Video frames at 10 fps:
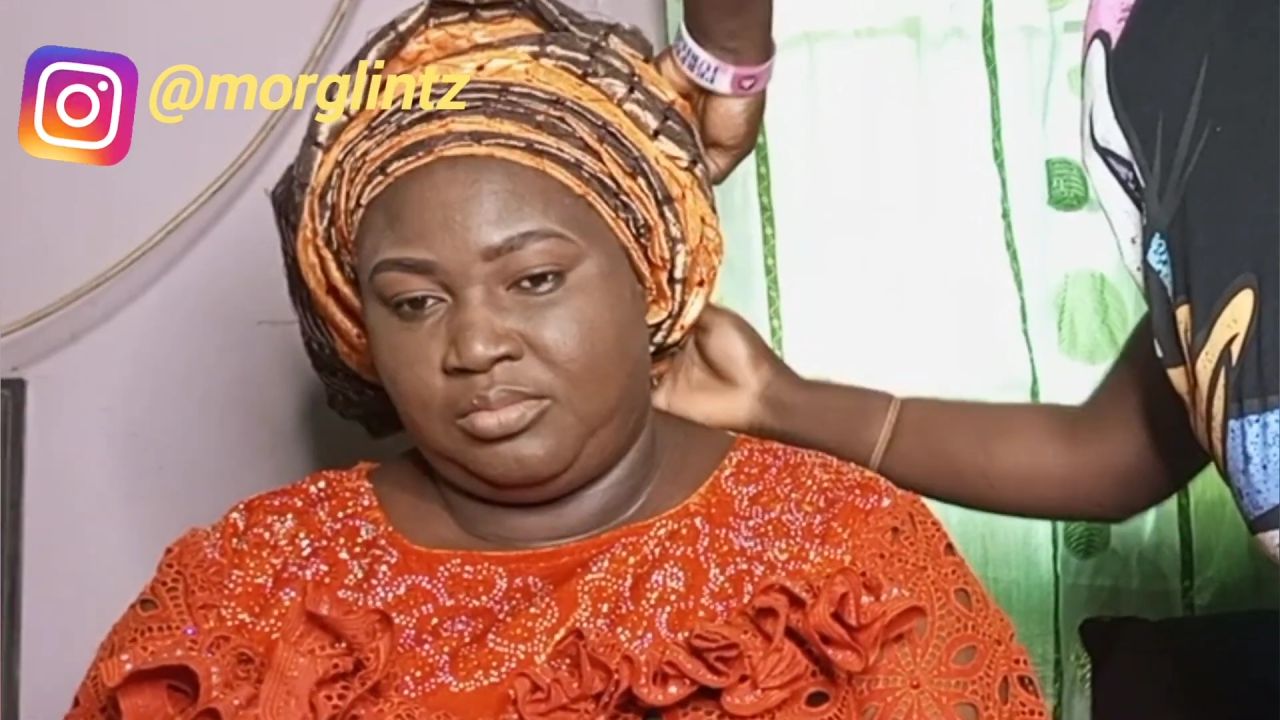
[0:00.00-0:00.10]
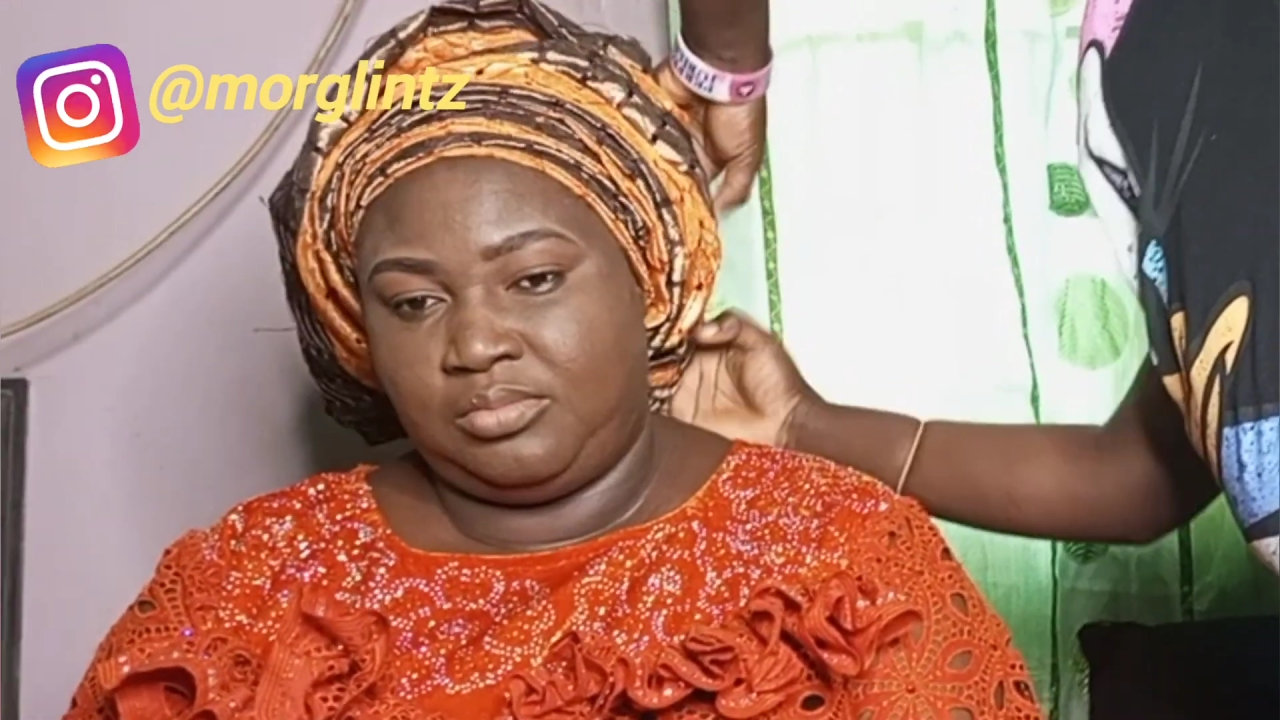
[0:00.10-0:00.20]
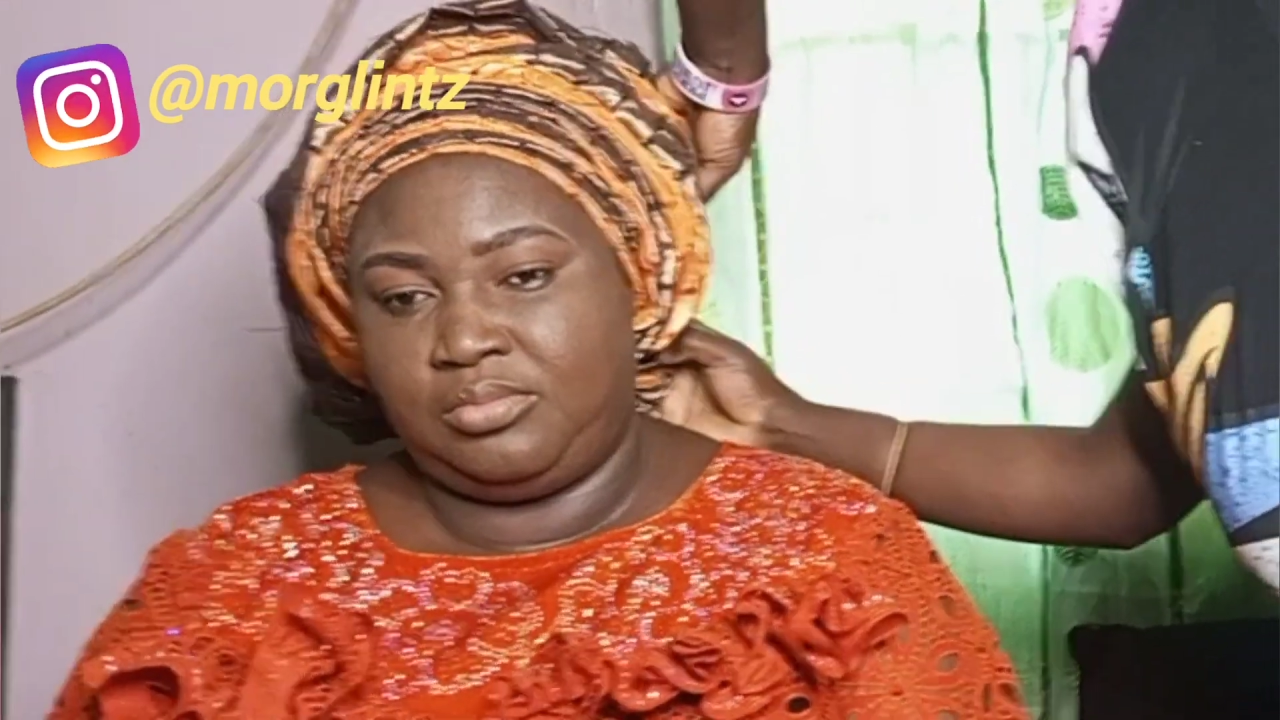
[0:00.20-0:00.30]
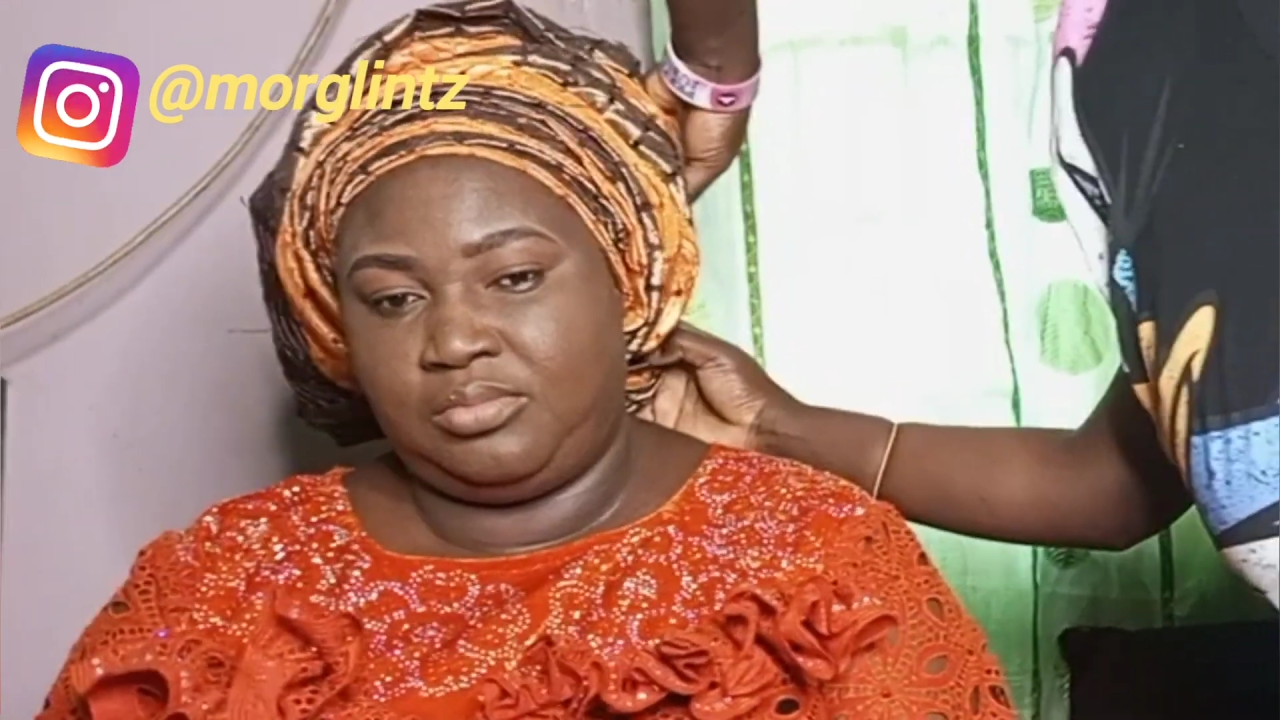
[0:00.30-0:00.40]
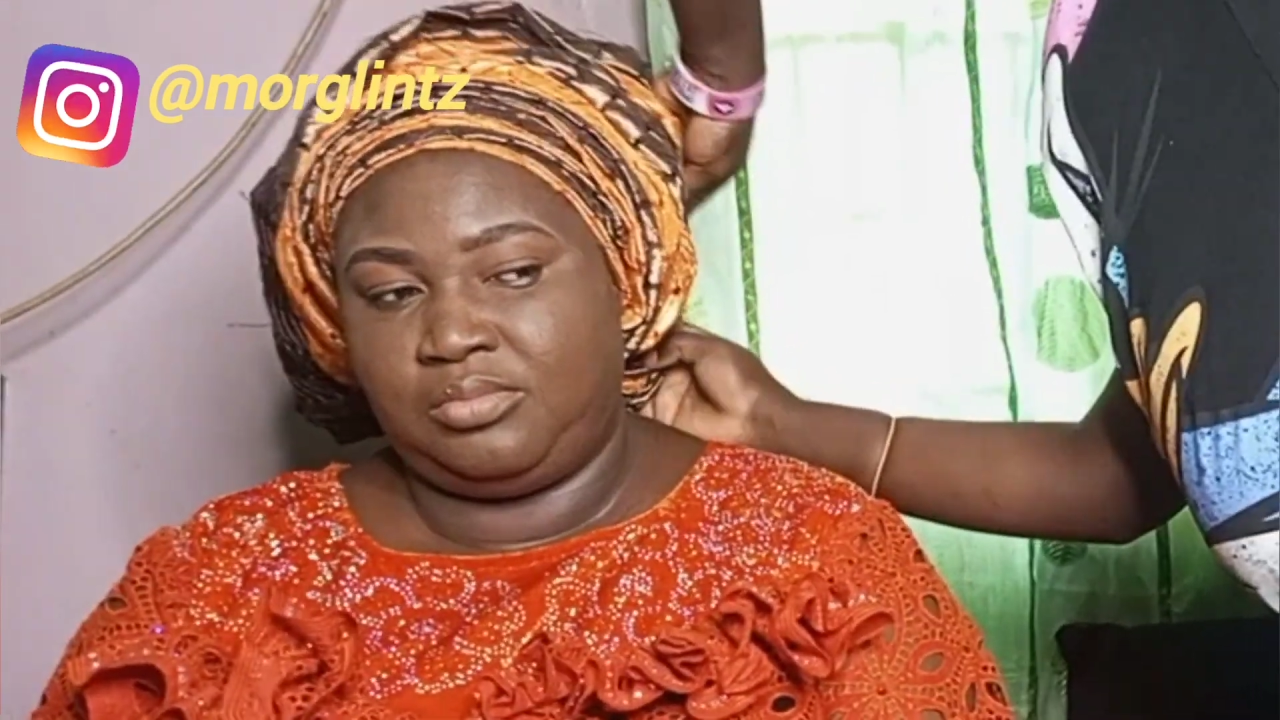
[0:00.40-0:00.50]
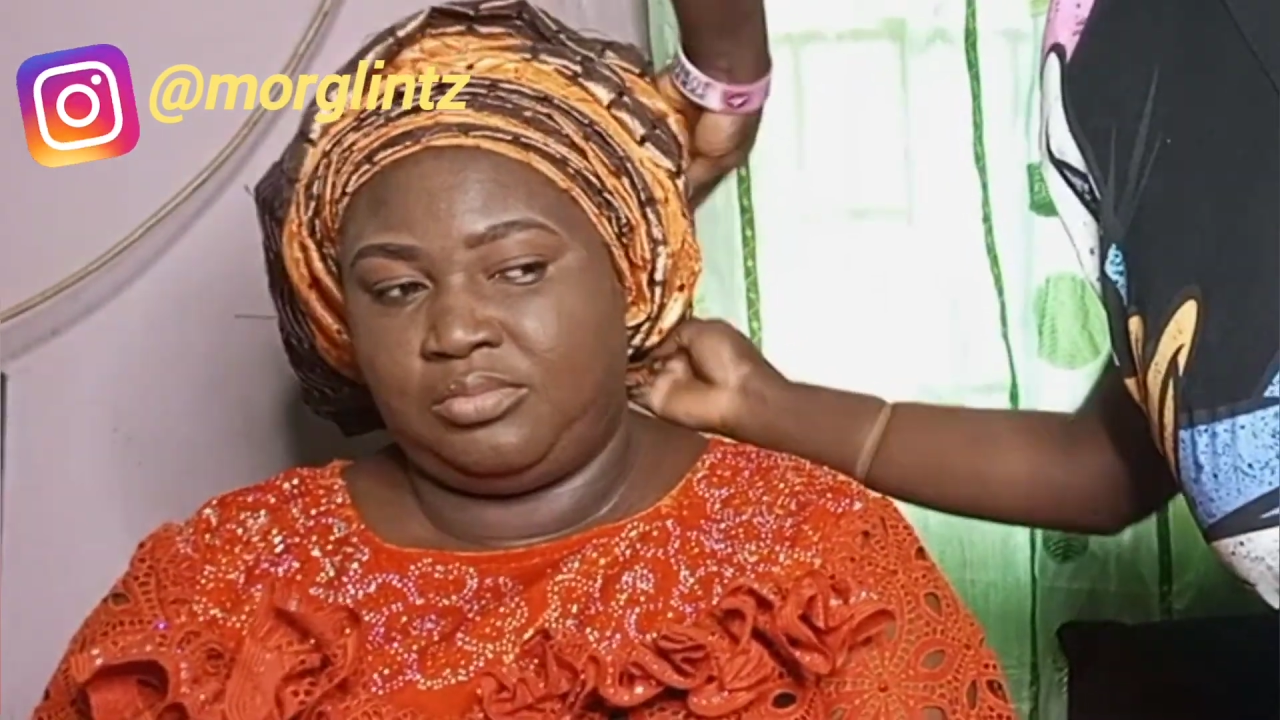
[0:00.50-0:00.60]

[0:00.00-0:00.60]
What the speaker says: pleats I